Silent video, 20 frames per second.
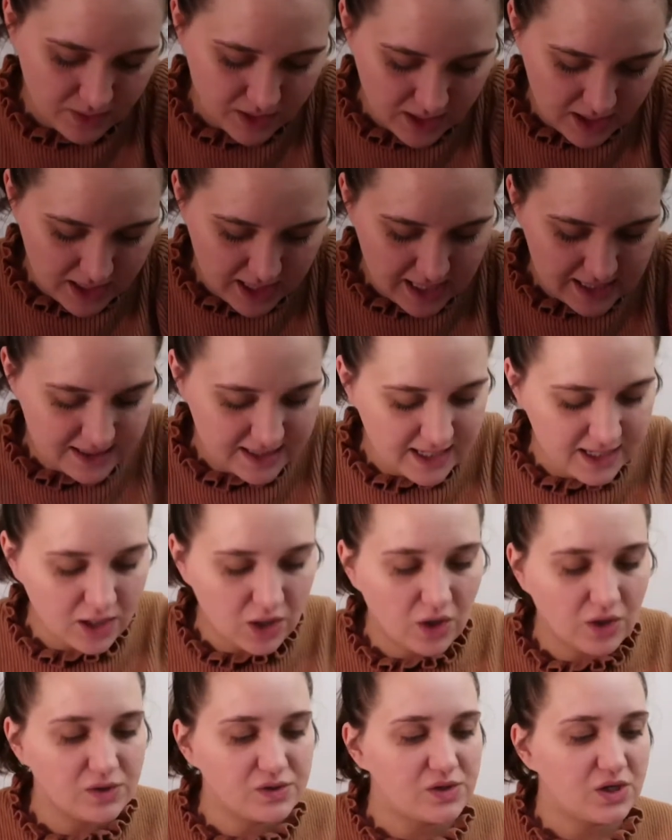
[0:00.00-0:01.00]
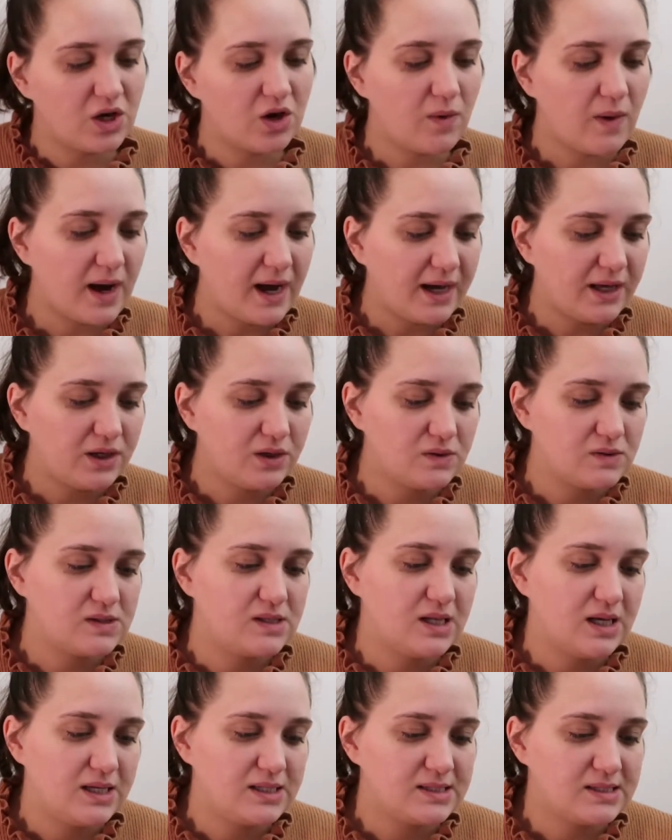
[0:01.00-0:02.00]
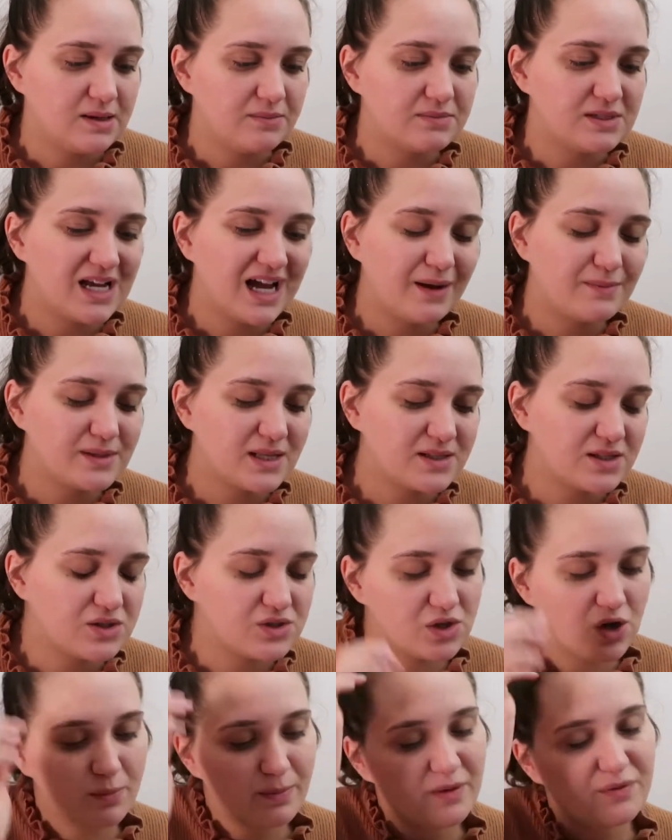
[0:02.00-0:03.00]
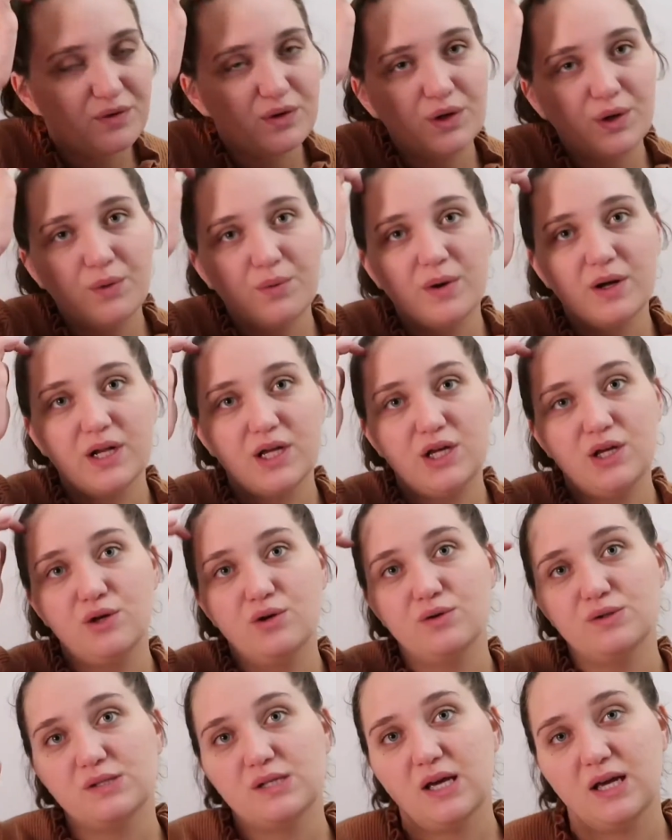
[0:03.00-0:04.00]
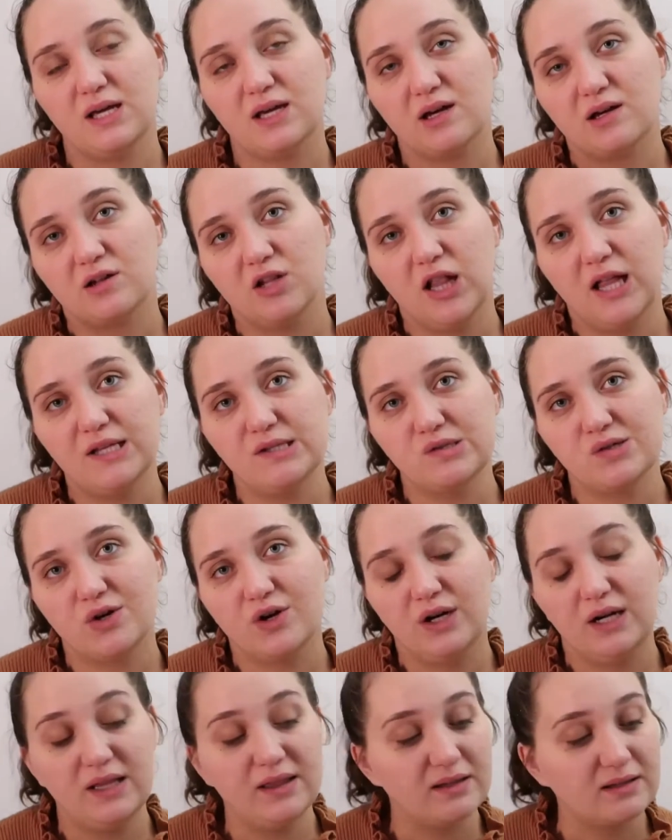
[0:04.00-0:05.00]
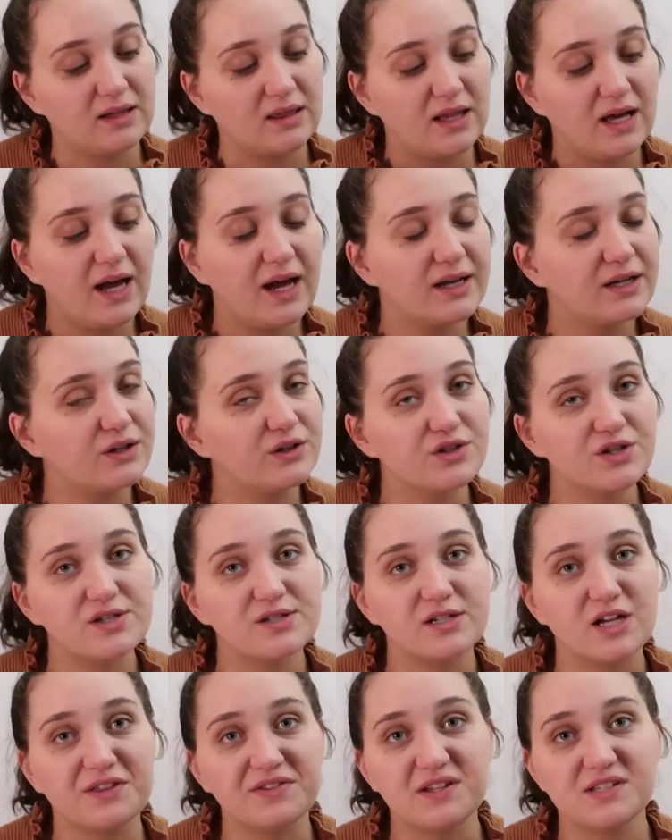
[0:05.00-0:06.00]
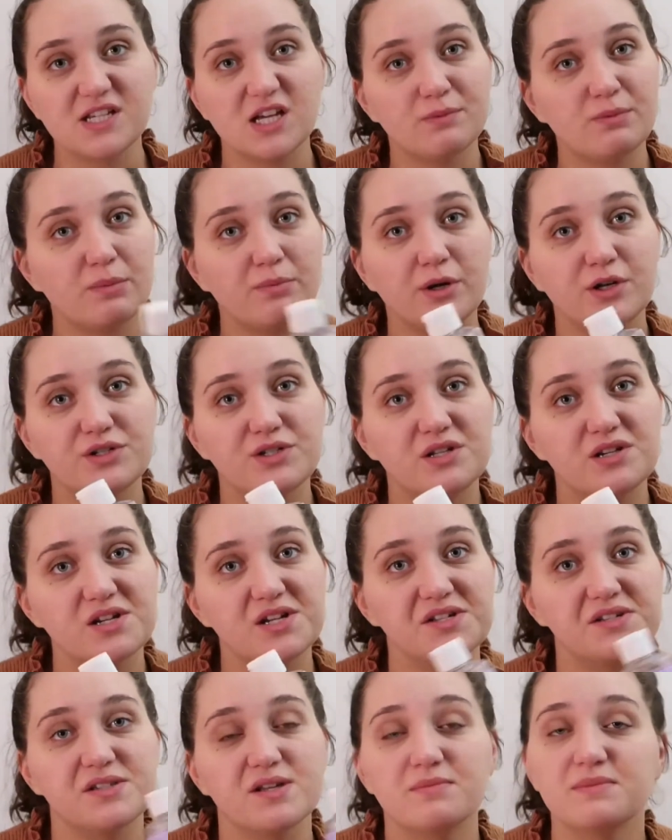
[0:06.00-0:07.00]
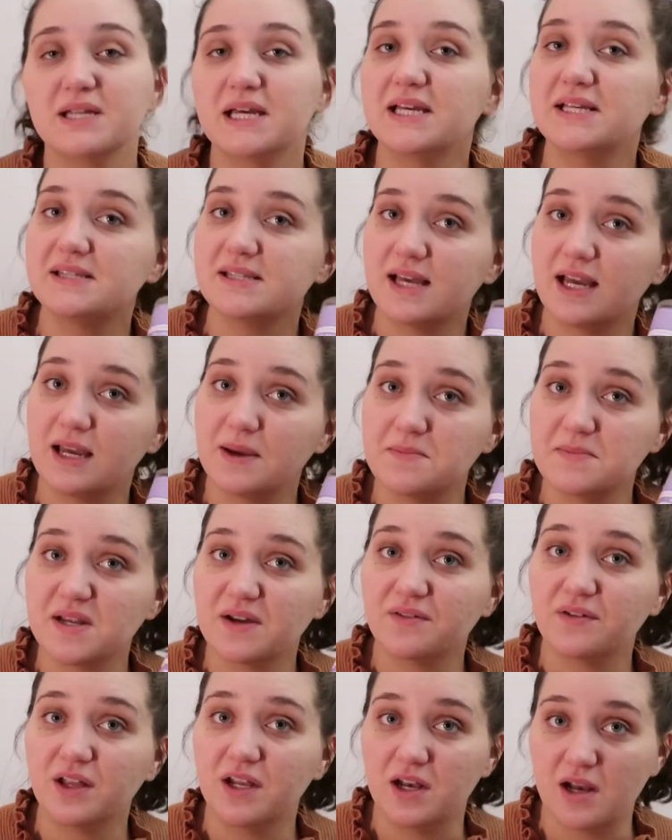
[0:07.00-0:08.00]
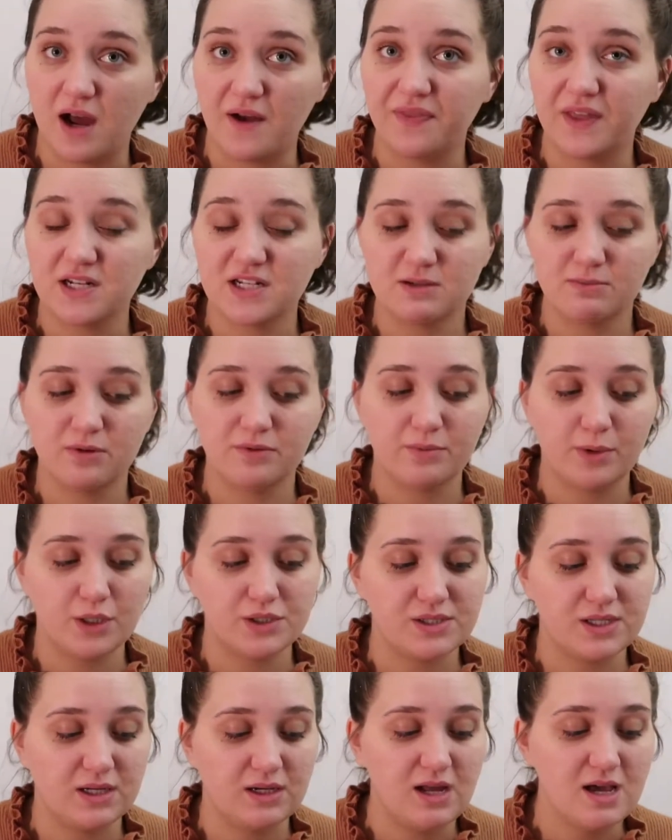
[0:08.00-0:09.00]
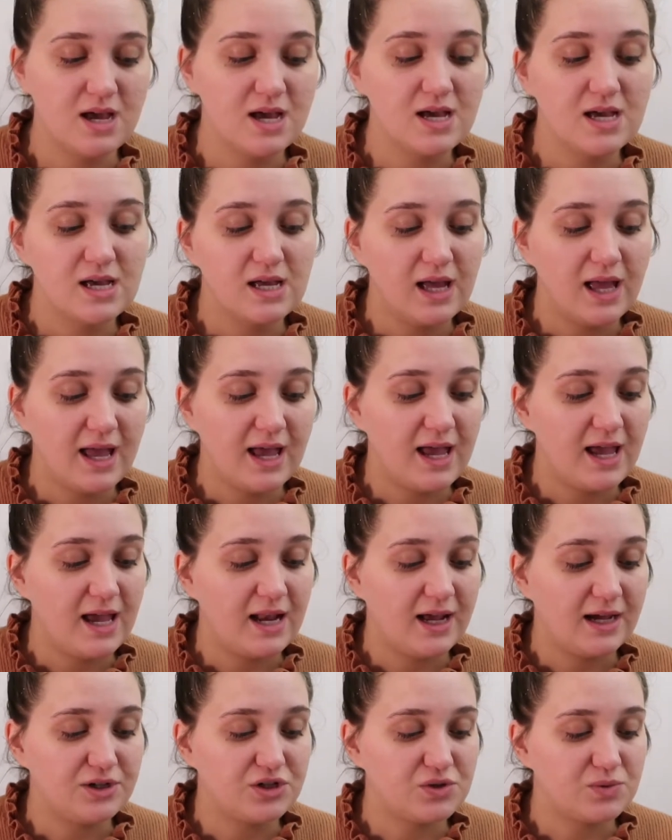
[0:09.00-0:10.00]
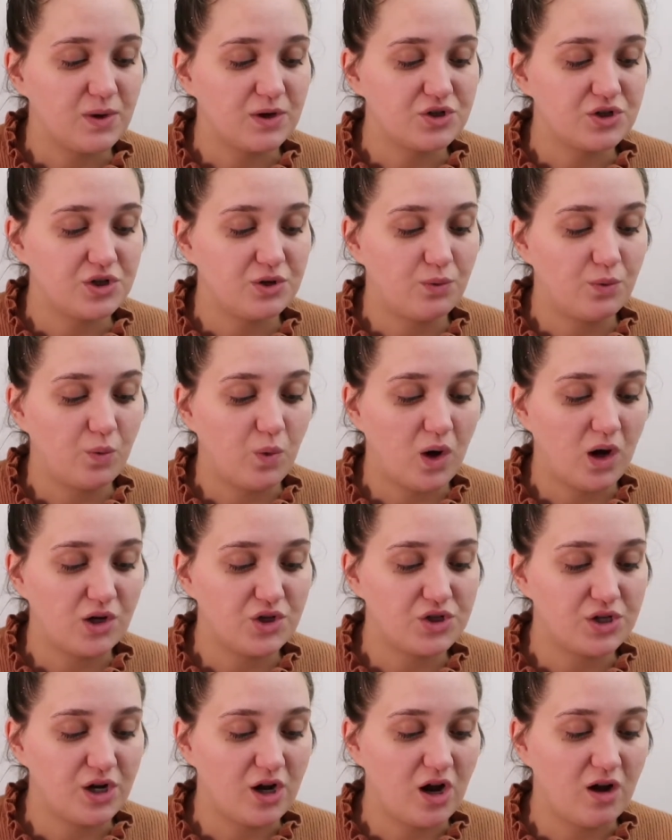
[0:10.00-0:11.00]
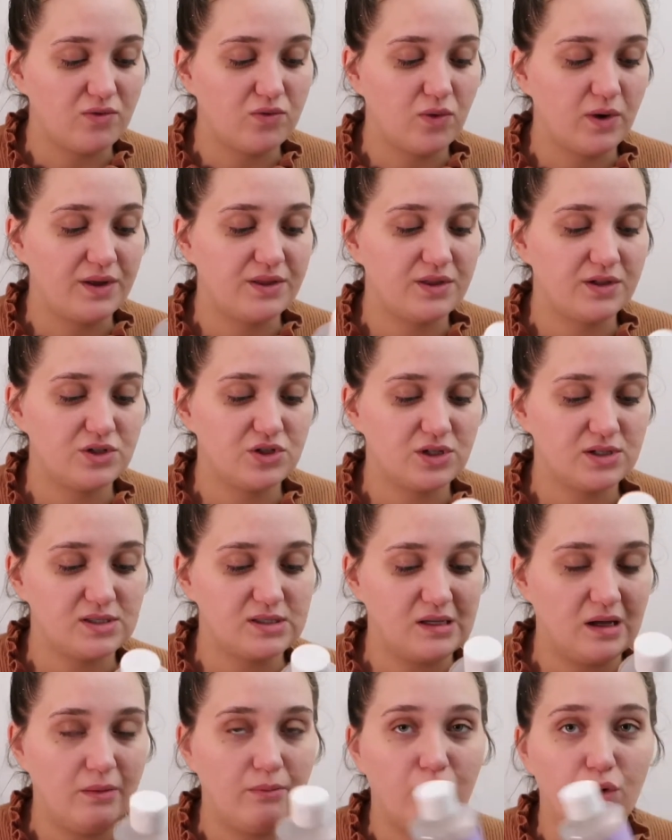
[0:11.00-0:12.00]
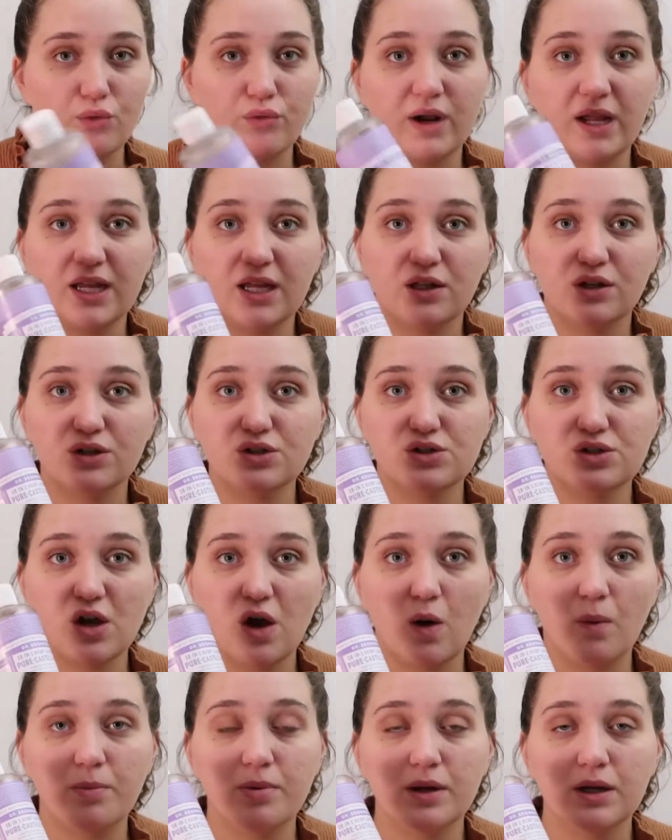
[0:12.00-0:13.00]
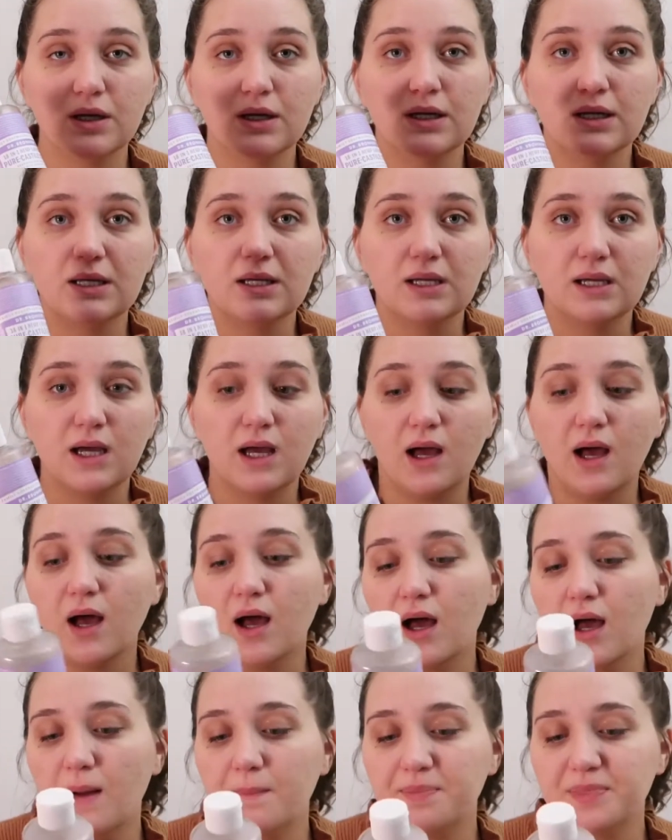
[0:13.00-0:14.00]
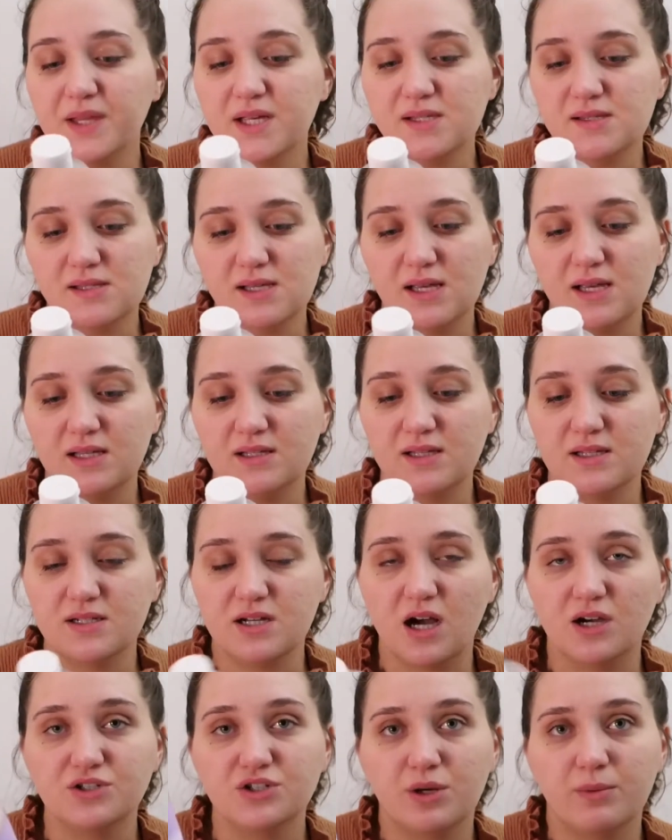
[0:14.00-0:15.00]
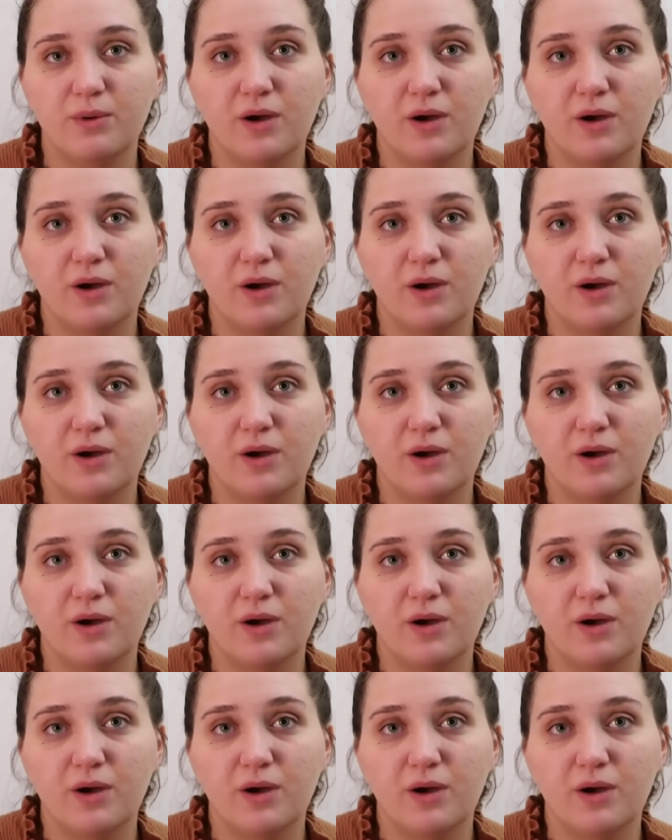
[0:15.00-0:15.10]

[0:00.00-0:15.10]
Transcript: And then also I use this sometimes as a soap if you don't want to use like a cleanser or anything like that and you're just not that type of person, because some days I am definitely not that type of person, and I just wash it off with just some regular soap. This is a Dr.